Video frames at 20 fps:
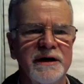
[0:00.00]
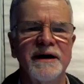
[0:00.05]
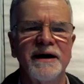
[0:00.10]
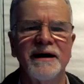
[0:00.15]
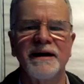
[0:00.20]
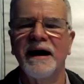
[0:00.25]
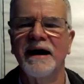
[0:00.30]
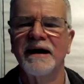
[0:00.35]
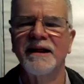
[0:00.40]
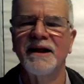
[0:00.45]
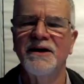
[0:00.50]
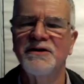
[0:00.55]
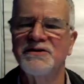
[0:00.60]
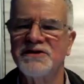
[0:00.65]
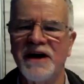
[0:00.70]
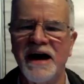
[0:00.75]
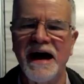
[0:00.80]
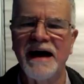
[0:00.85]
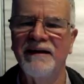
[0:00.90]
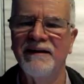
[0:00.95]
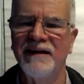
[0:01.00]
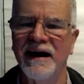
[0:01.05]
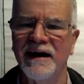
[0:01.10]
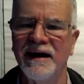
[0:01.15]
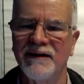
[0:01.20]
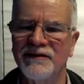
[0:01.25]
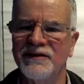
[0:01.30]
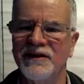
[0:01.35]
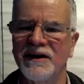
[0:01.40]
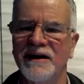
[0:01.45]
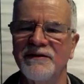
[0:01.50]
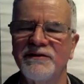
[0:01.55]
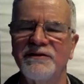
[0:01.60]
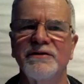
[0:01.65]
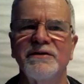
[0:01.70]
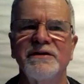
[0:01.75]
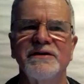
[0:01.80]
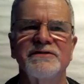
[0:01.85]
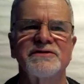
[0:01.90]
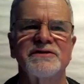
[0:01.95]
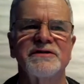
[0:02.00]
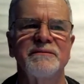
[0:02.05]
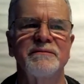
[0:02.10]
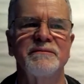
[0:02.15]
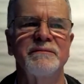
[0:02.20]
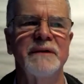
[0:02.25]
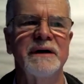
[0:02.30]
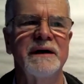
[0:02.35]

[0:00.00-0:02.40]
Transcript: And I had loads of handouts, and I was doing some